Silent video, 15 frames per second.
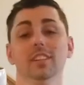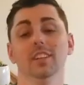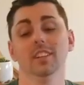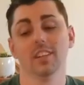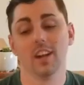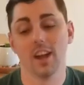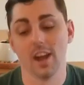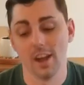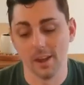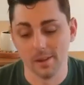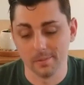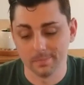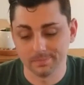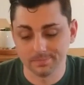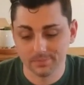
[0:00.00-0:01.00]

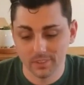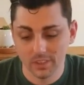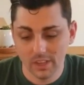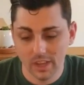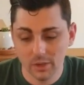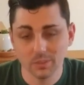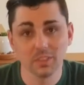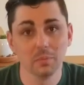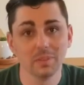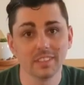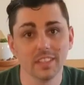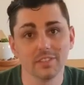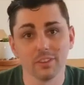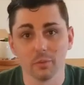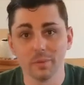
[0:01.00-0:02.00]
I know it's a little bit
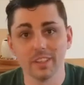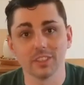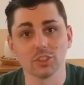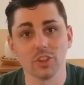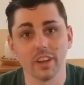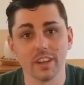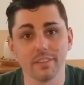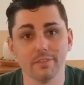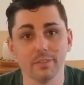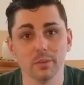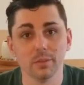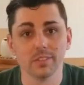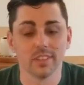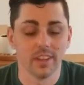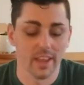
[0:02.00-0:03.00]
different. We didn't try any food
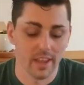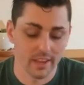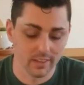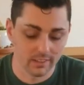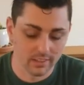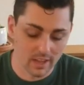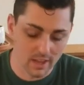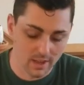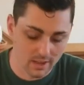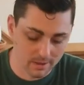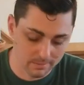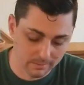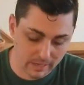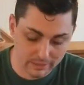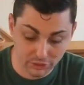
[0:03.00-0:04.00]
today.
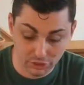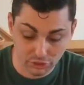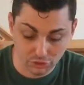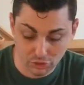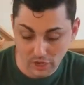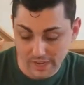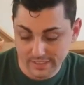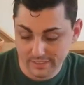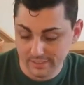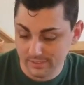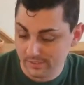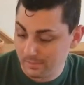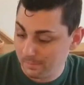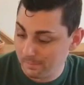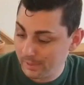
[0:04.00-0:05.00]
I just tried
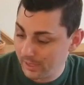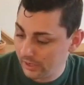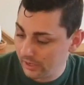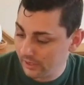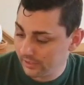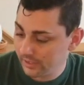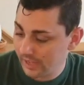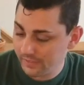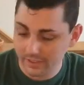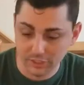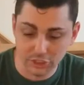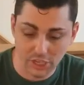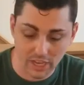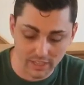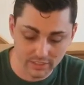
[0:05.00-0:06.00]
some beer and gave it a
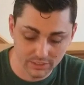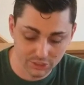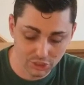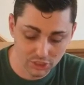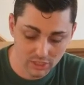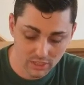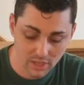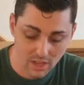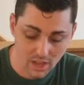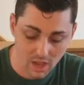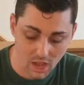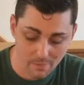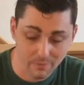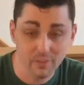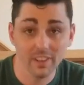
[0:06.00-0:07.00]
challenge.
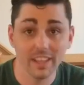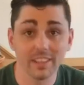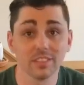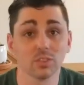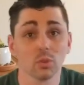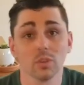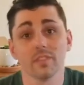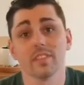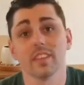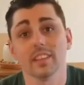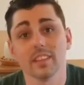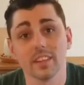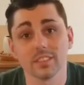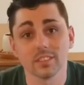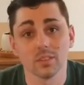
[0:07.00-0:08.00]
If you like this sort of thing,
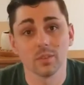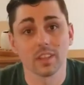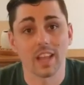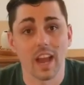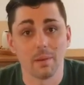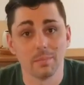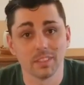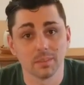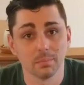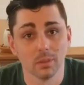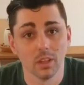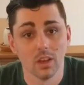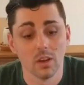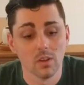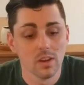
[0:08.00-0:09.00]
let us know in the comments
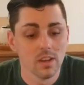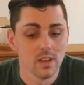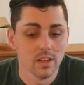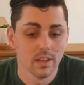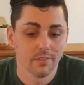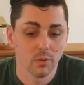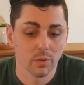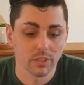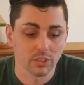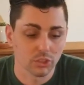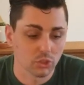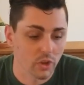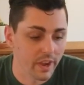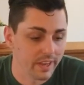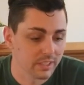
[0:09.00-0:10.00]
below. If you want us to
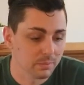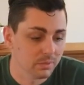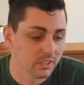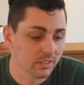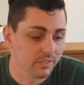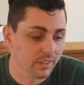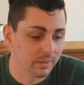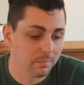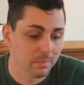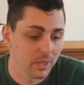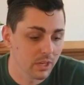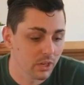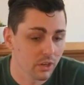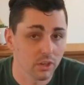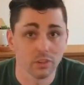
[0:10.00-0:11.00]
try a specific
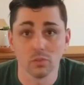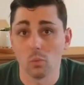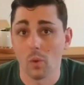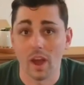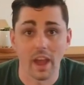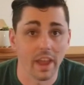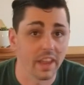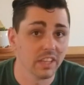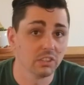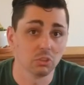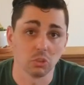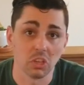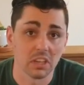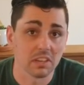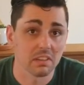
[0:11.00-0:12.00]
beer, wine,
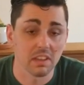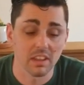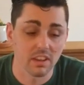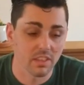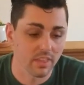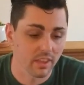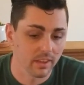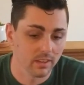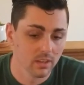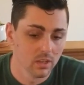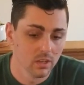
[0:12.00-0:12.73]
drink, anything,